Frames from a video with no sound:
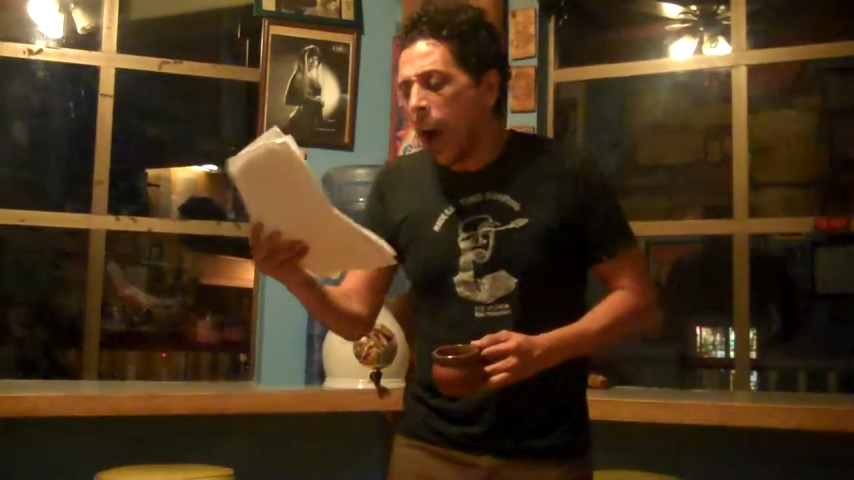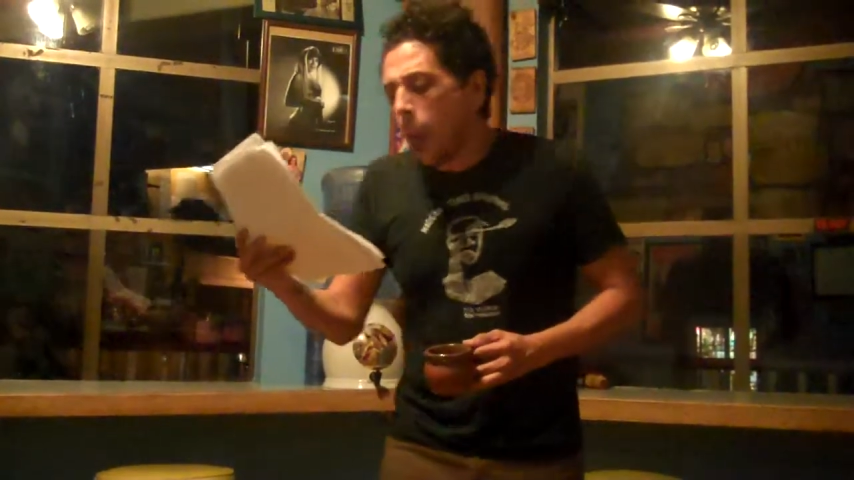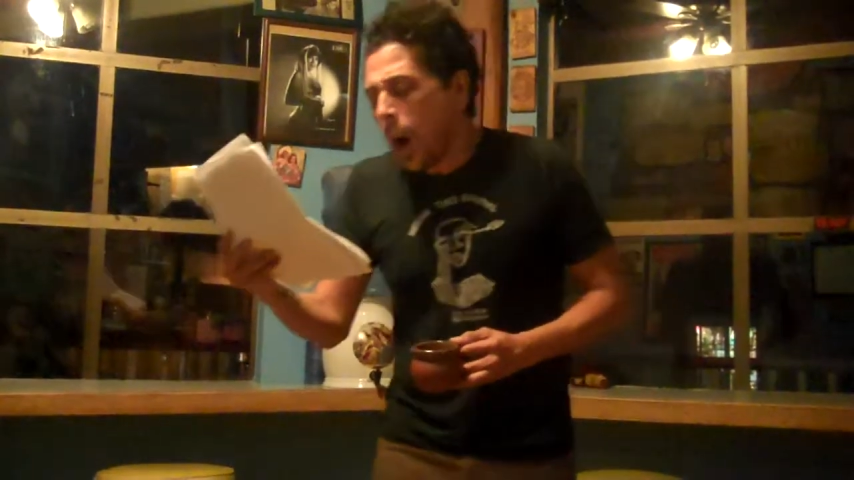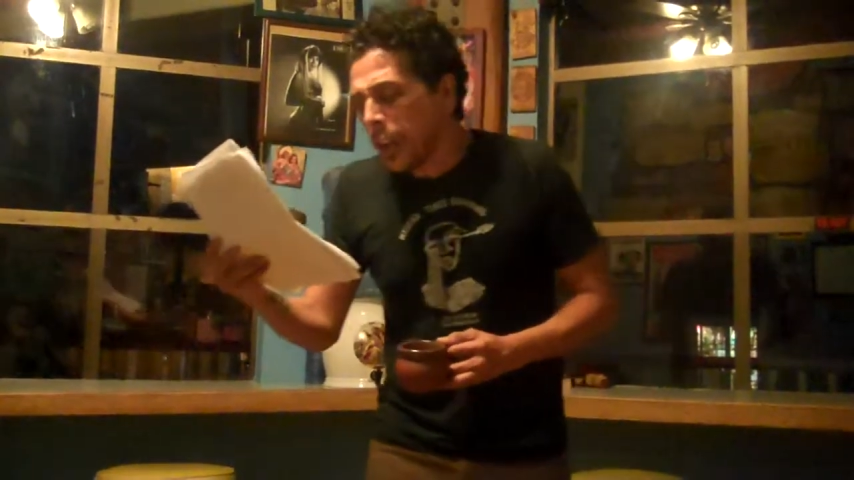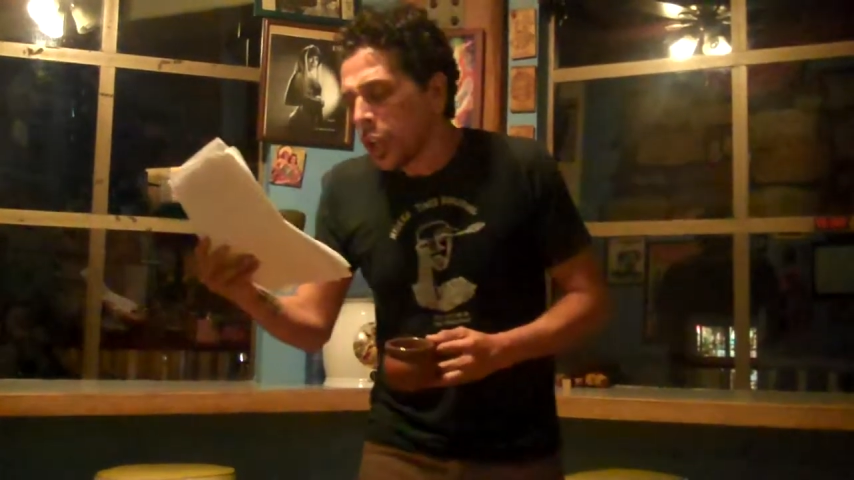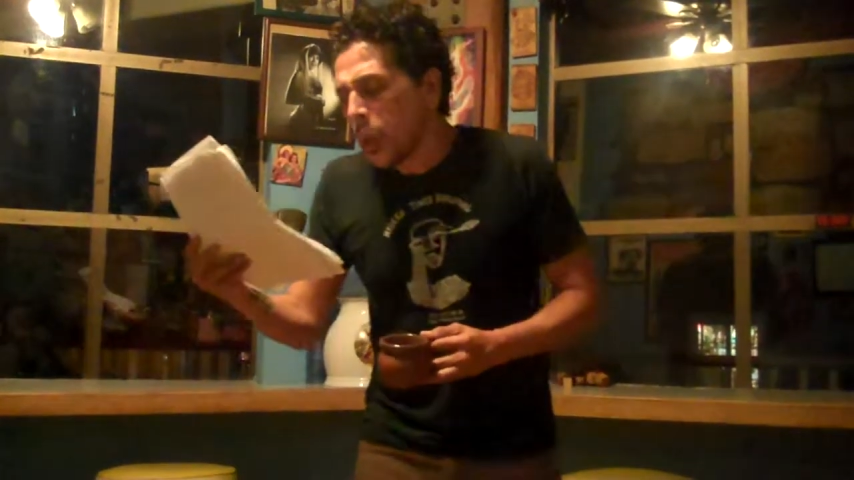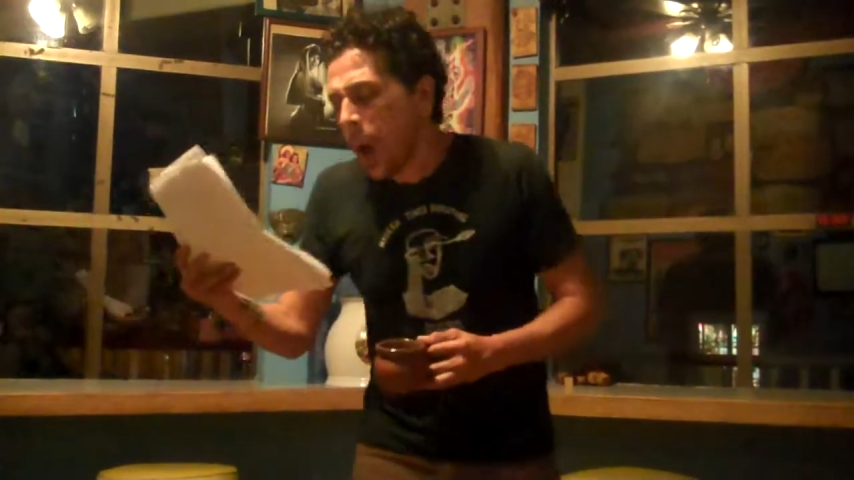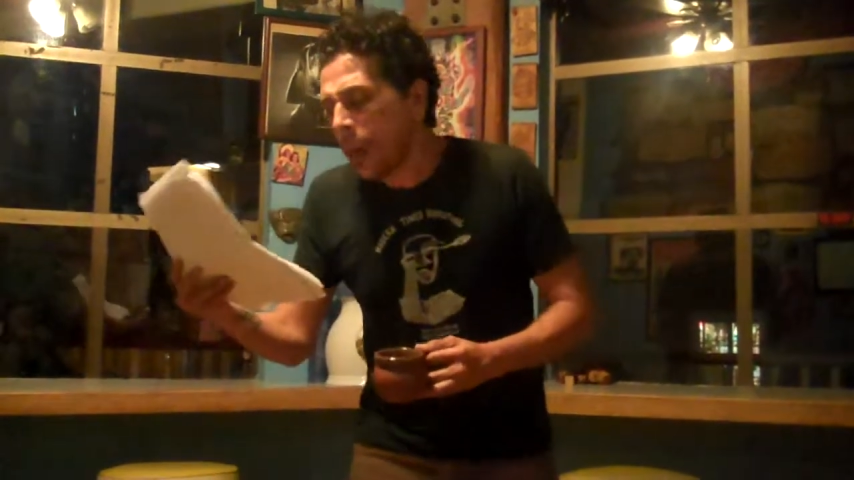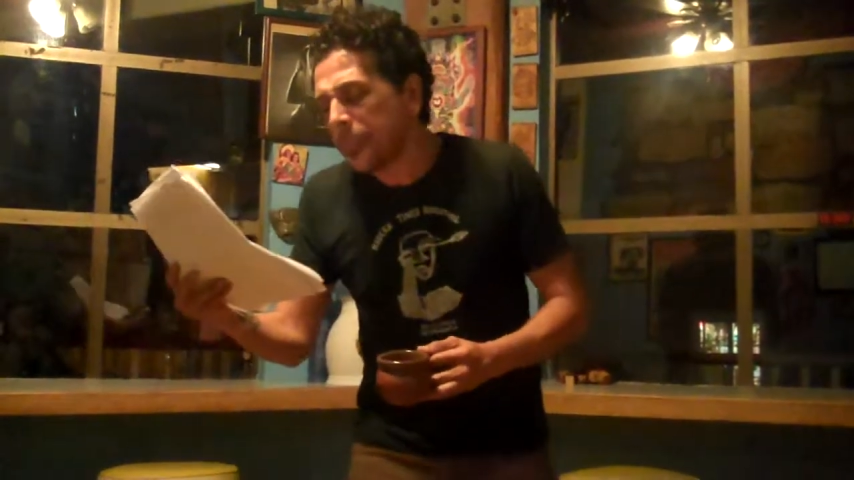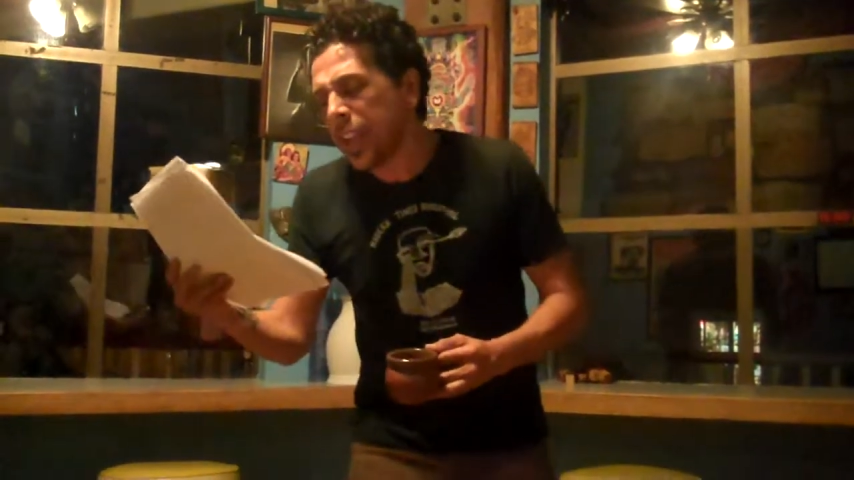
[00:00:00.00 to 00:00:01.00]
I want to
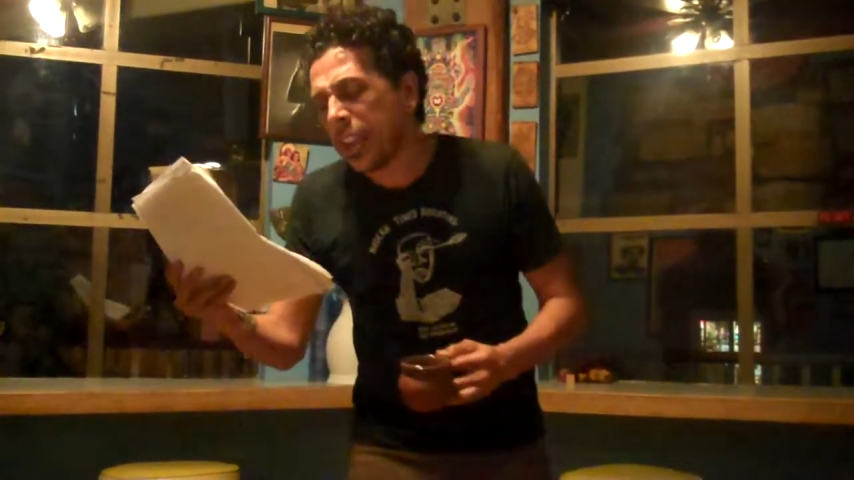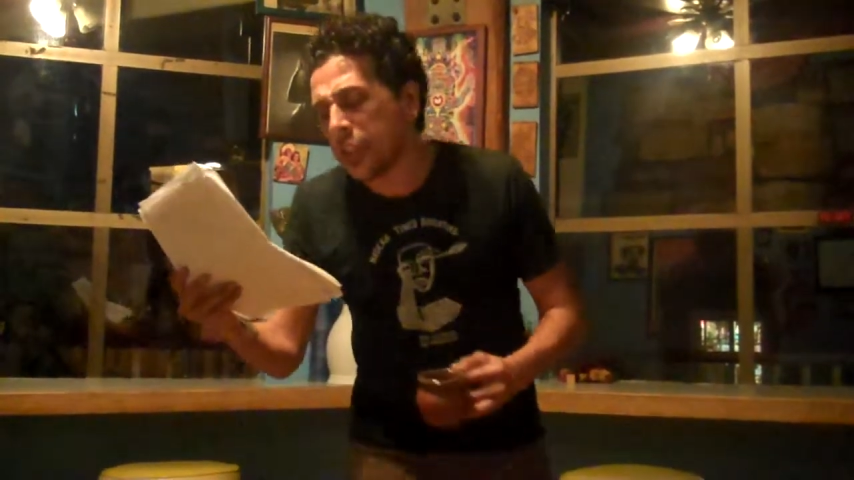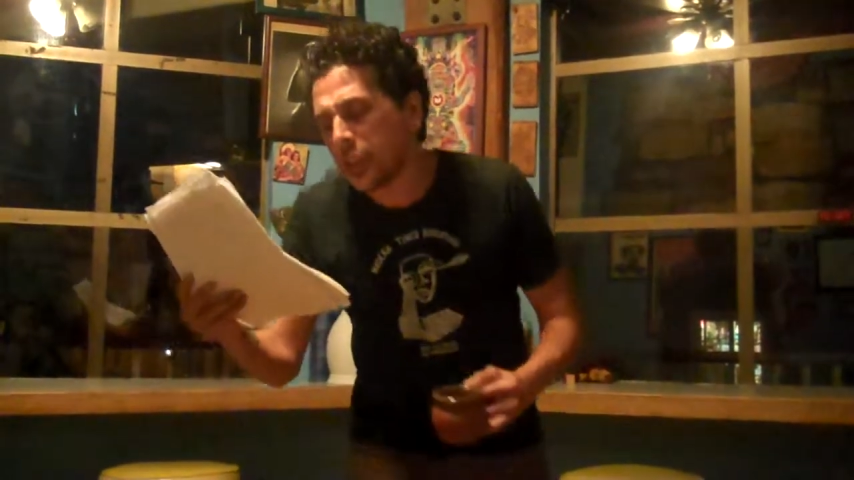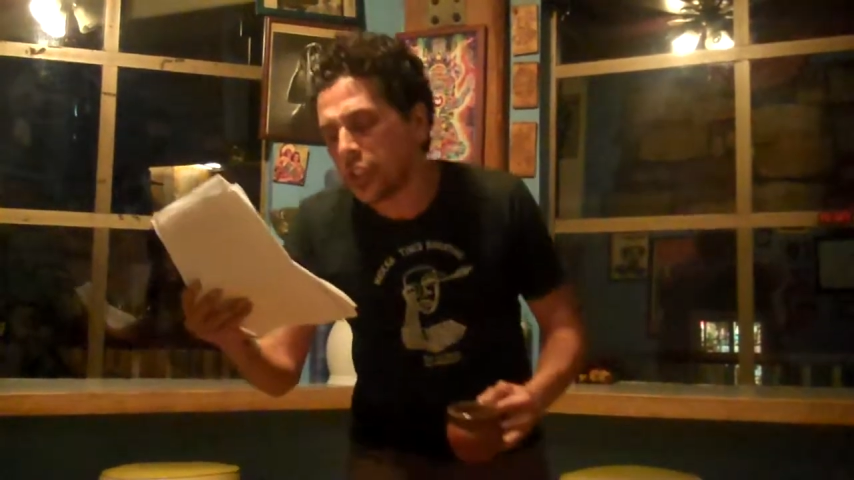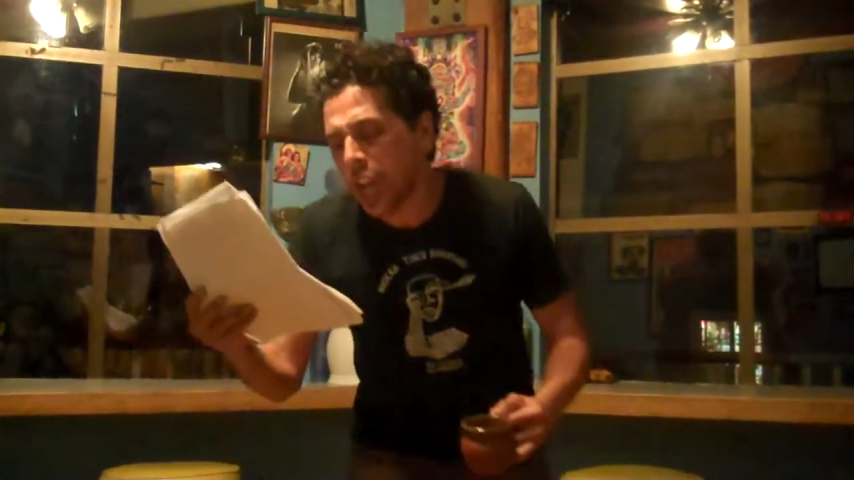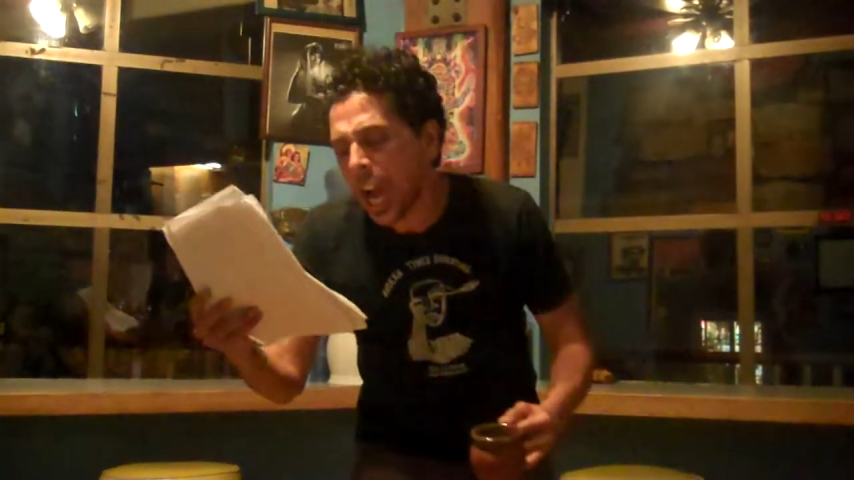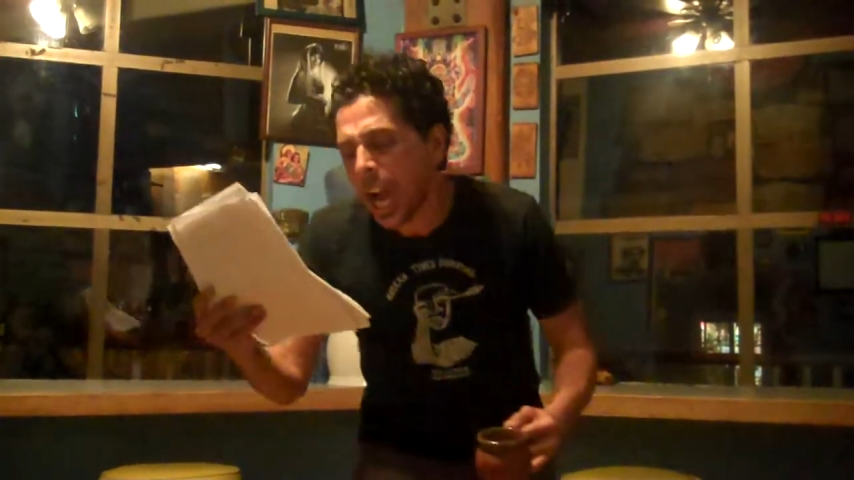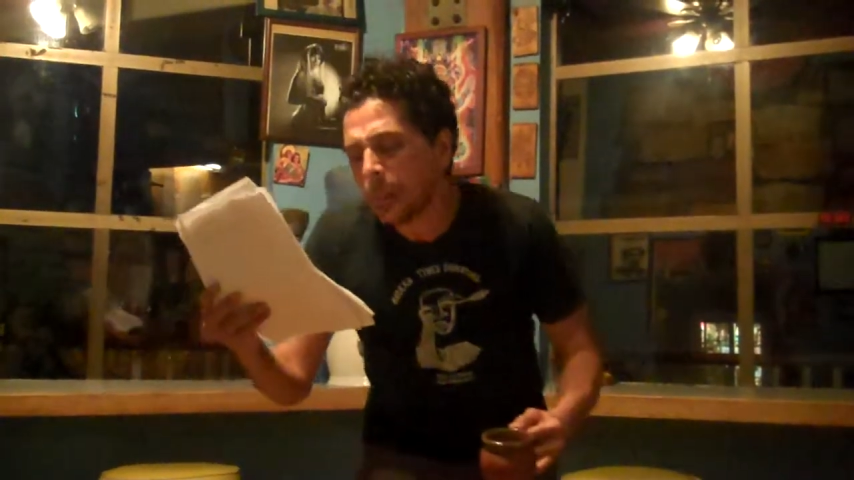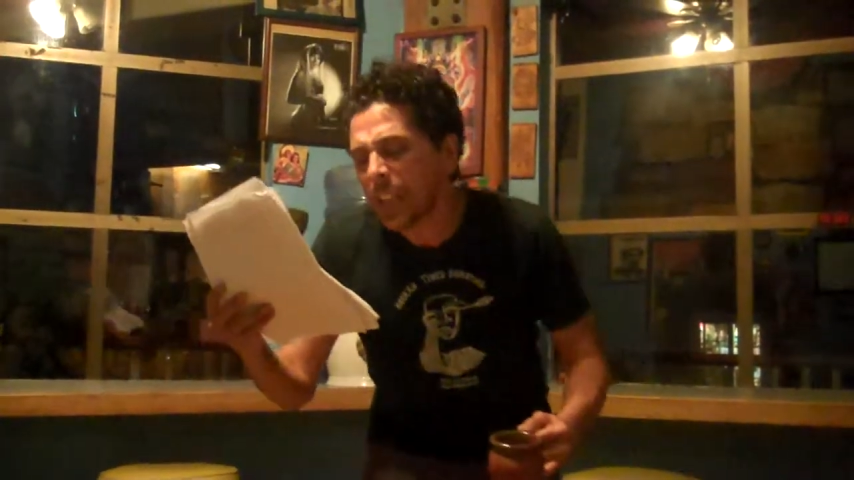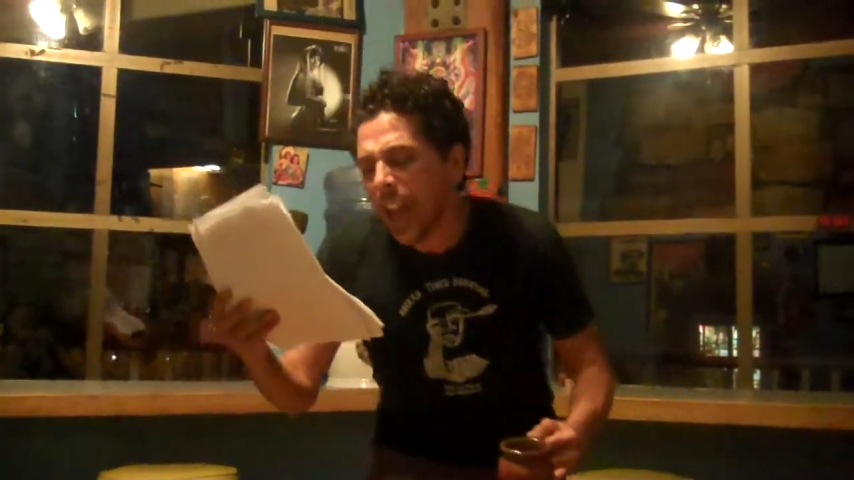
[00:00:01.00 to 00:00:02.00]
go out and take their
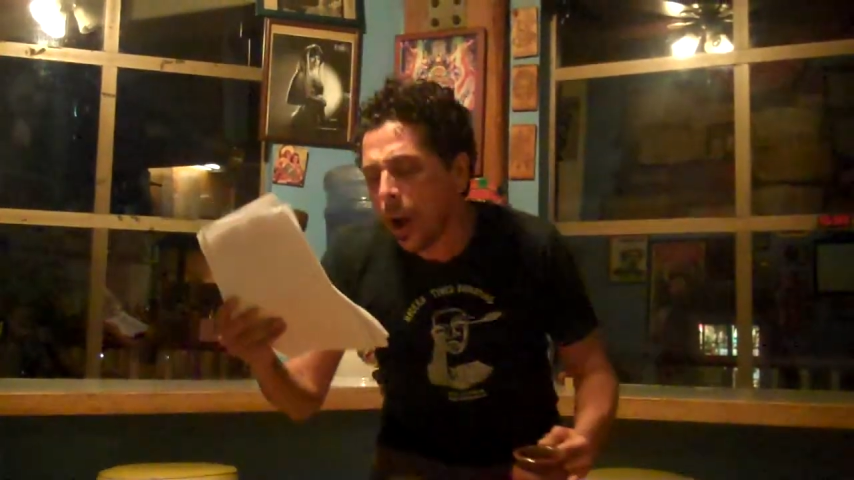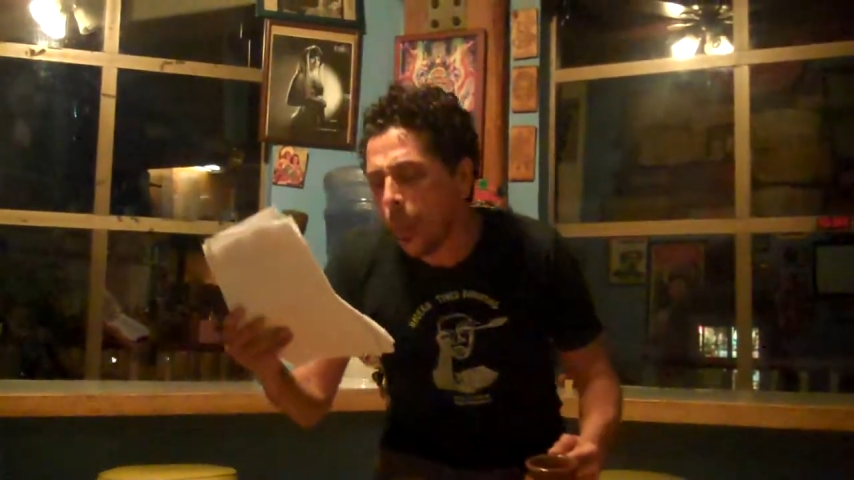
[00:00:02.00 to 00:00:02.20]
jobs.